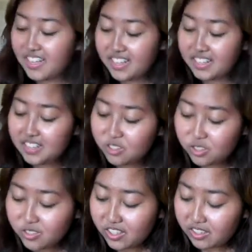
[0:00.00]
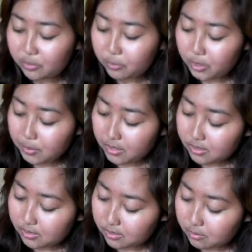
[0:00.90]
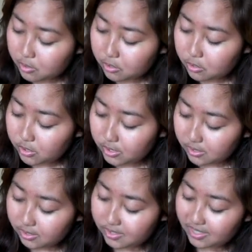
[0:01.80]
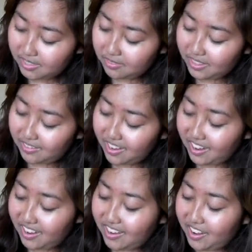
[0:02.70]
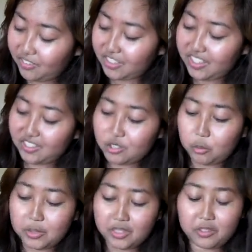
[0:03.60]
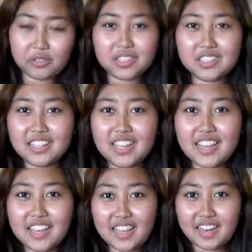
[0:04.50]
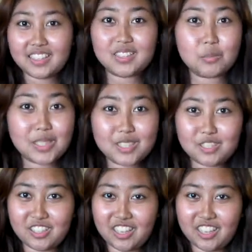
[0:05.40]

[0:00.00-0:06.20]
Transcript: This is also another freebie. I'm just trying to get it without everything else toppling over, and it's a Pikachu